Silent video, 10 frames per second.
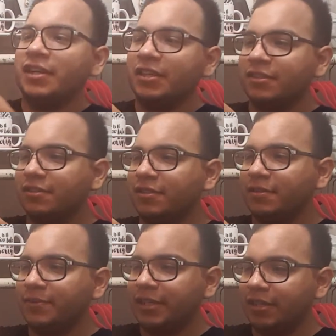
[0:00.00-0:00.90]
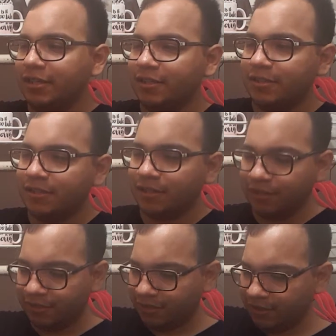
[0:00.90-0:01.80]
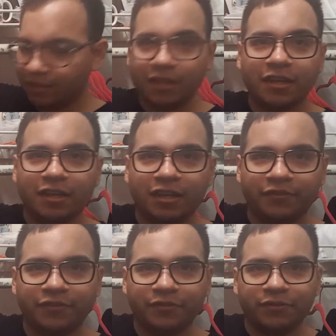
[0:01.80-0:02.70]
actually, because if you